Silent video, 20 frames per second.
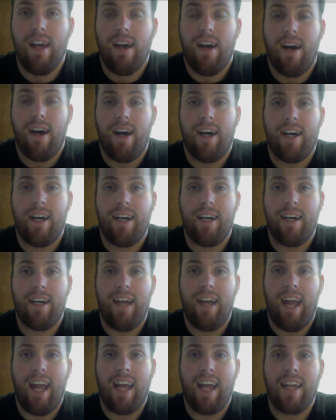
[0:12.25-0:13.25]

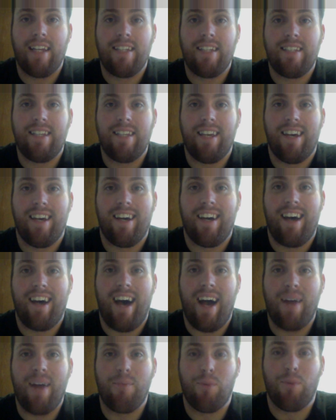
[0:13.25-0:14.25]

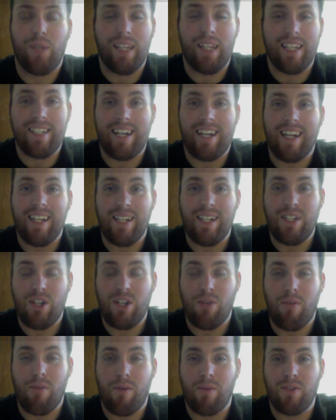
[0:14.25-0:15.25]
I'm really excited to
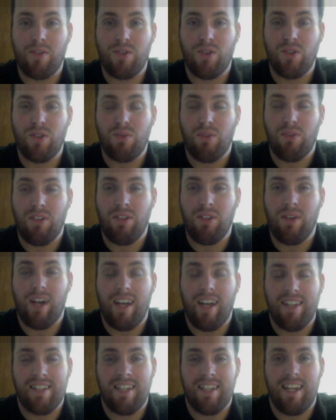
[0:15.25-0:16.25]
share my results with you
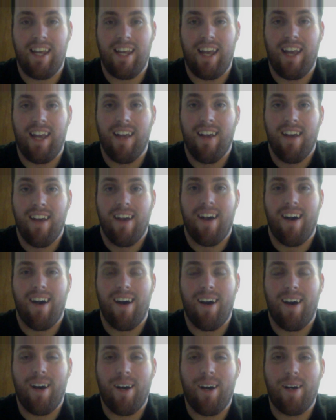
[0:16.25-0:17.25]
guys today.
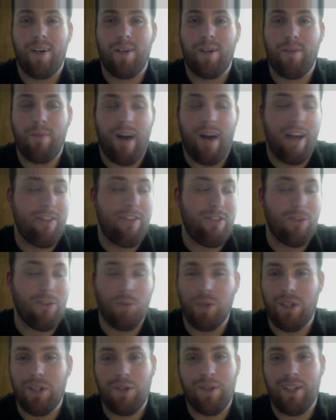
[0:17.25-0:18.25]
I feel
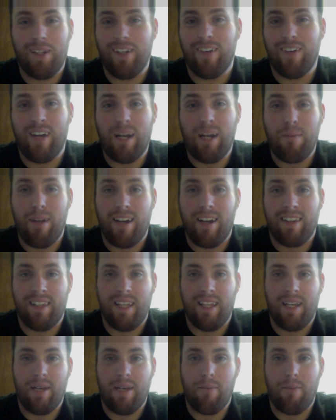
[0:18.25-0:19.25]
really, really great about
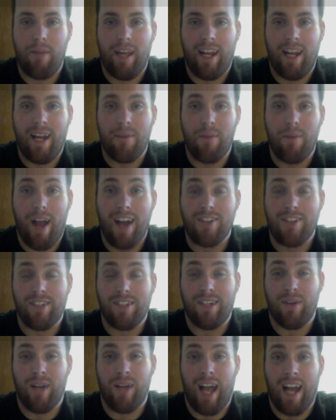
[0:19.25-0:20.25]
them, and I'm
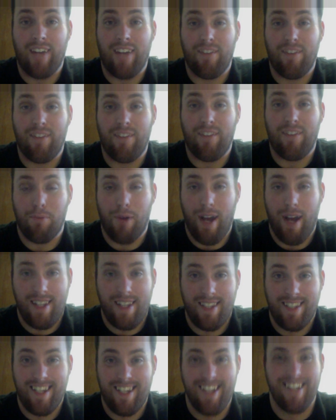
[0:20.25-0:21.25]
actually kind of
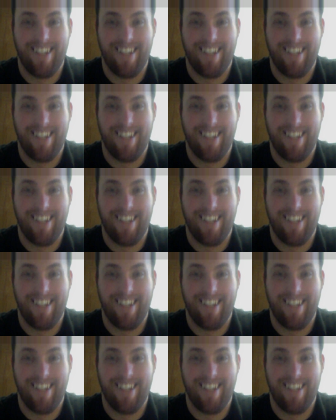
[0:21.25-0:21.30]
impressed